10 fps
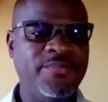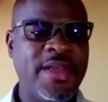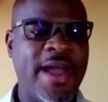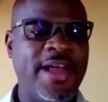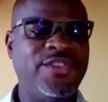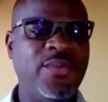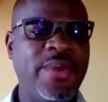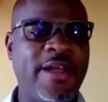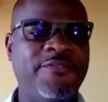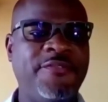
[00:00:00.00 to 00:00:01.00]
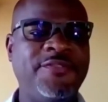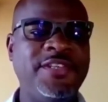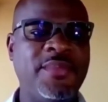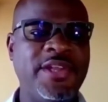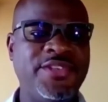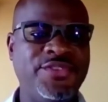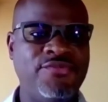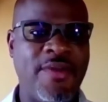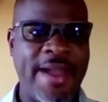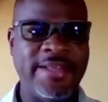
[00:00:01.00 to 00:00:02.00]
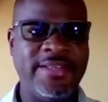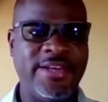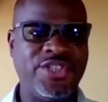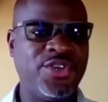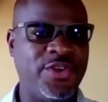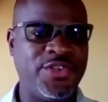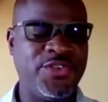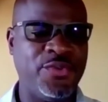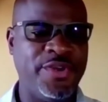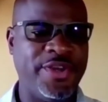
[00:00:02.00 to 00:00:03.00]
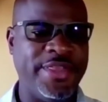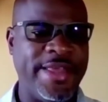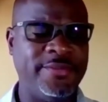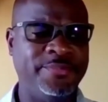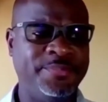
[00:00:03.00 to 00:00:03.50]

And so we had 15 minutes to write a short story on that.